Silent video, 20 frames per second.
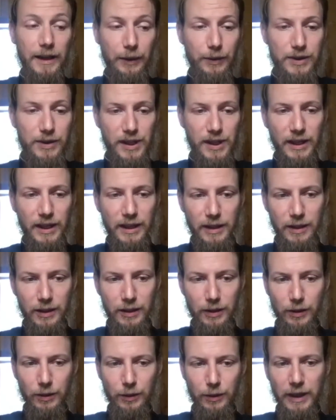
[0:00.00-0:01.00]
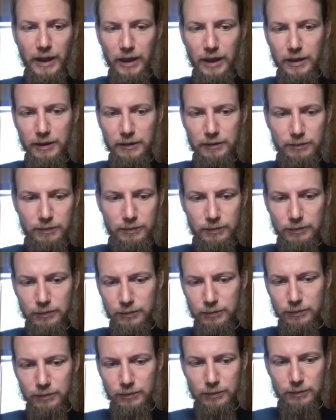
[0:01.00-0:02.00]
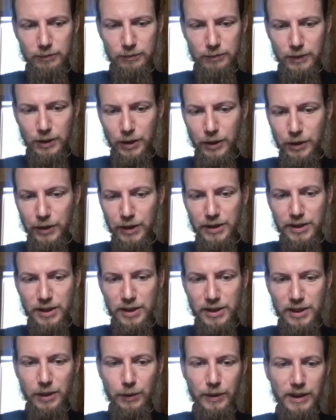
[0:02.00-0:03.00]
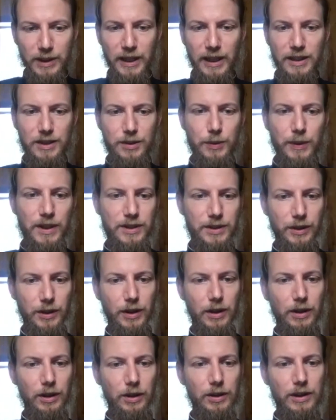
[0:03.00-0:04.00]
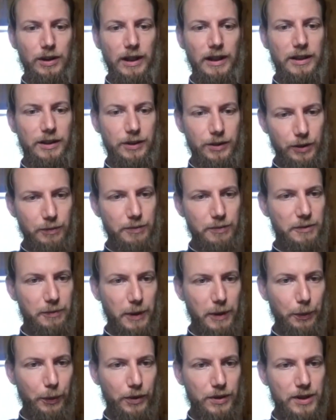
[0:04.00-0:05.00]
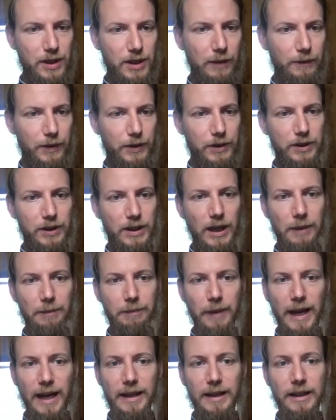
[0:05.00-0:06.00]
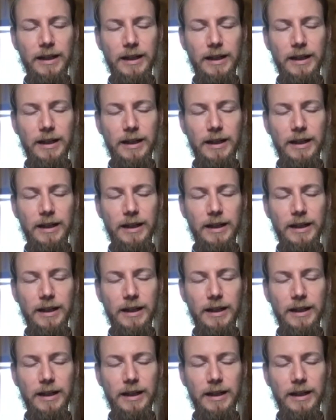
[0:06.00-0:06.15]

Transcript: say, we are curious to see what the next weeks are going to look like in terms of people's comfort to come back.